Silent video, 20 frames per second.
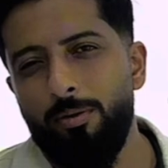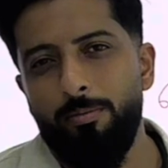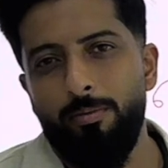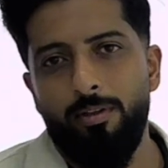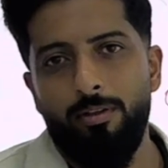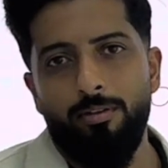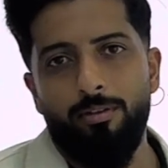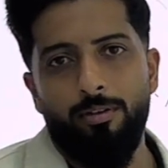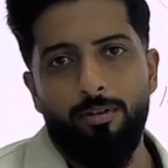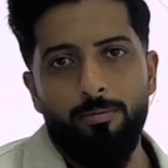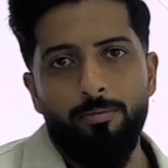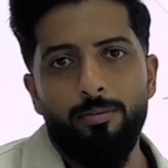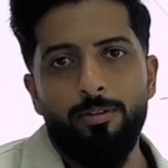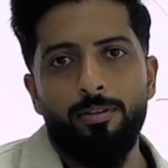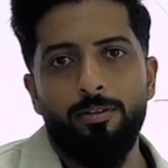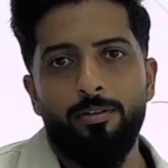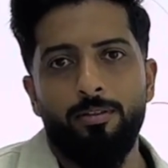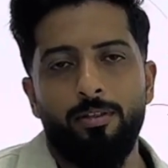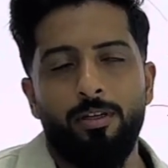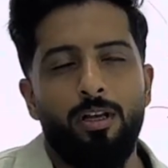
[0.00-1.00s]
million
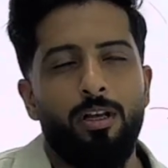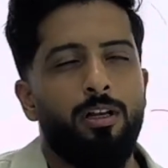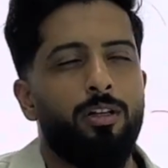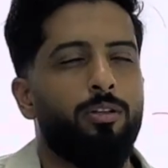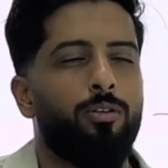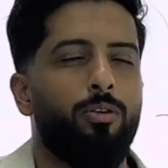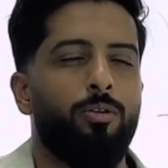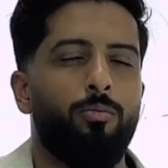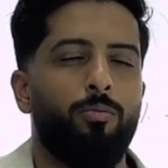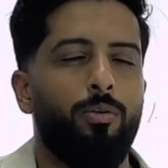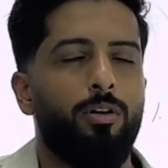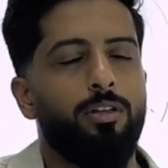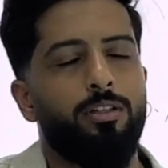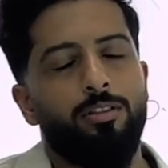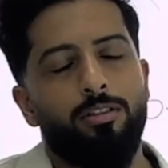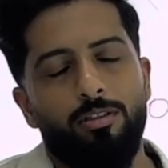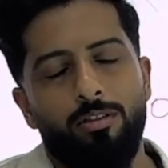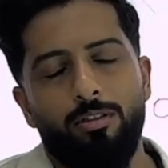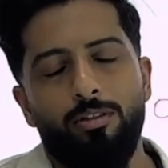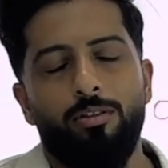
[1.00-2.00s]
dirhams. 1
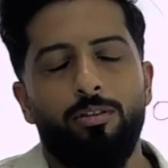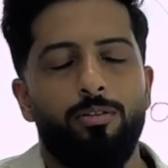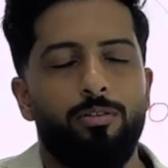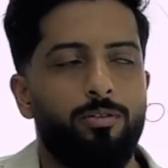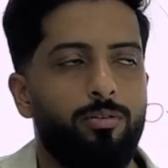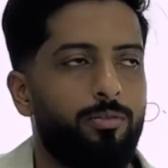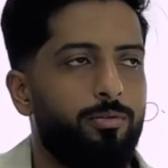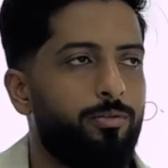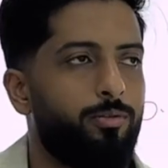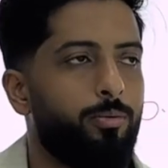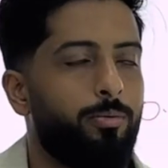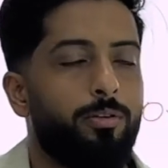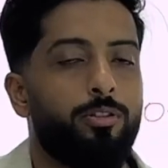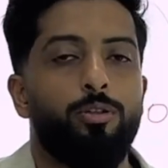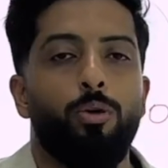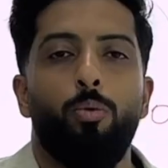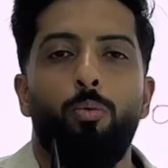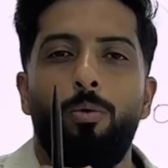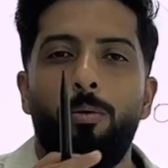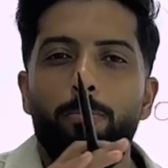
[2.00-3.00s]
is not too much.
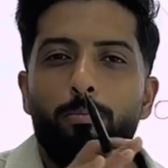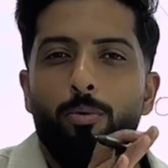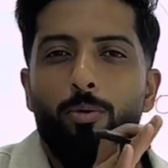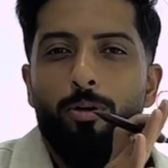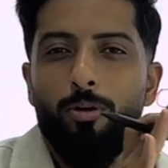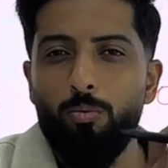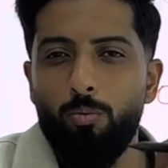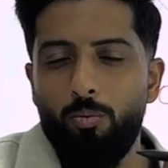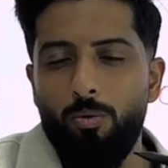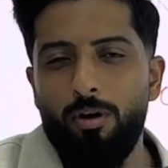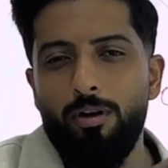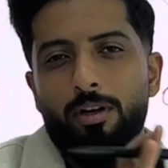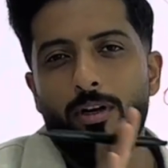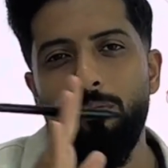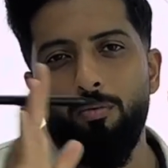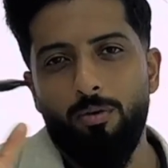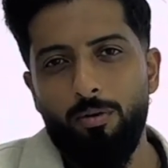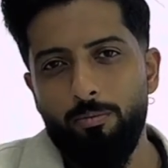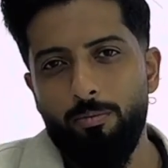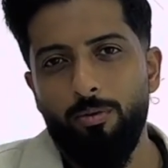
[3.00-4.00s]
1.1 and
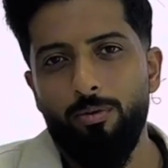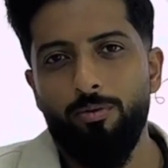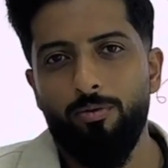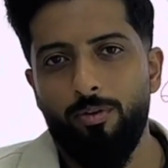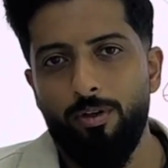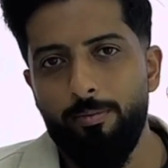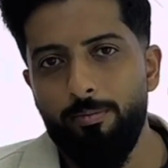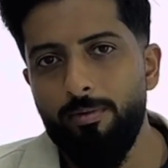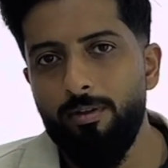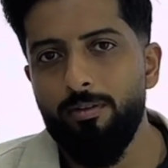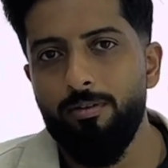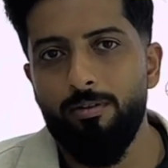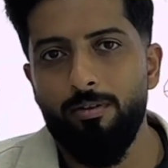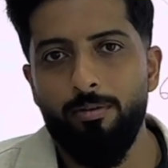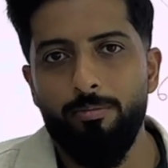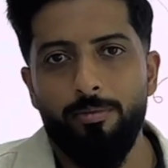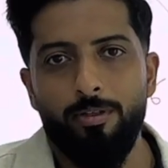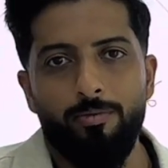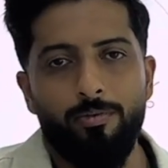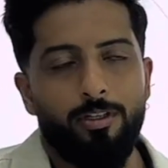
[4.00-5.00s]
1.3 million
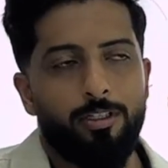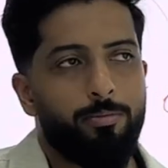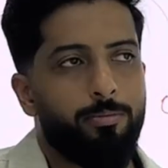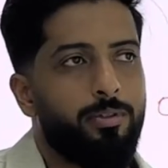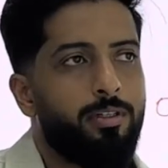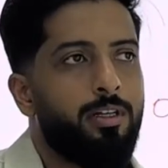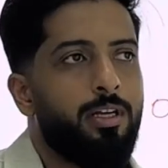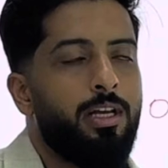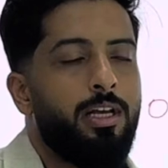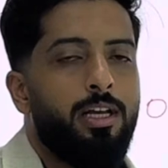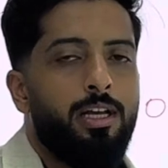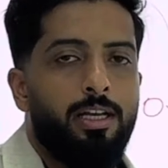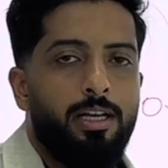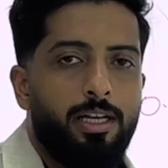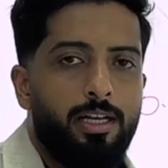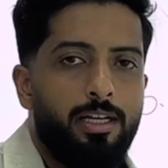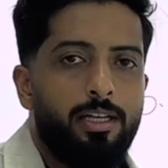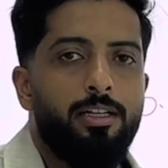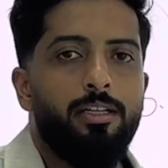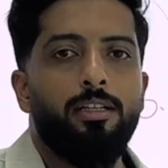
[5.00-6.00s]
dirham investment
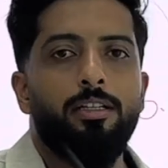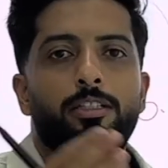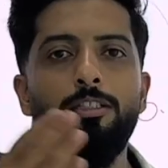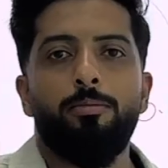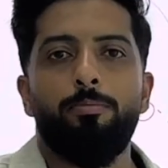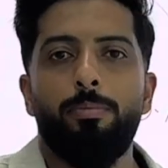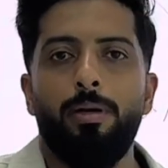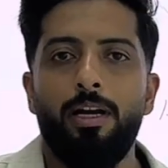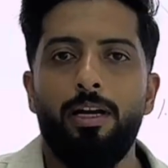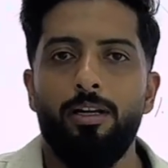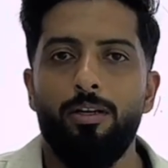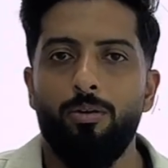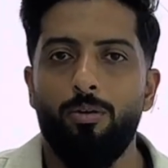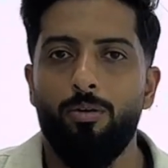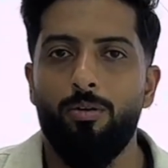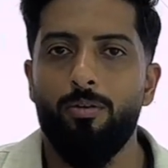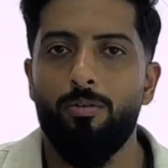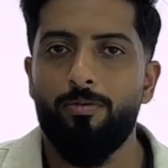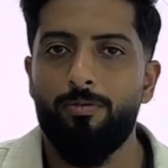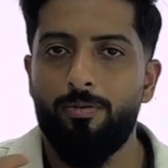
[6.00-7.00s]
in a span
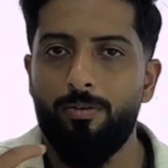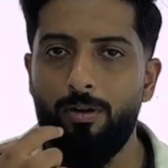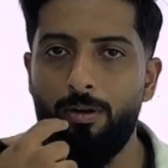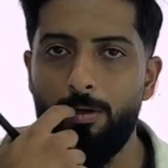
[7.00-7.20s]
of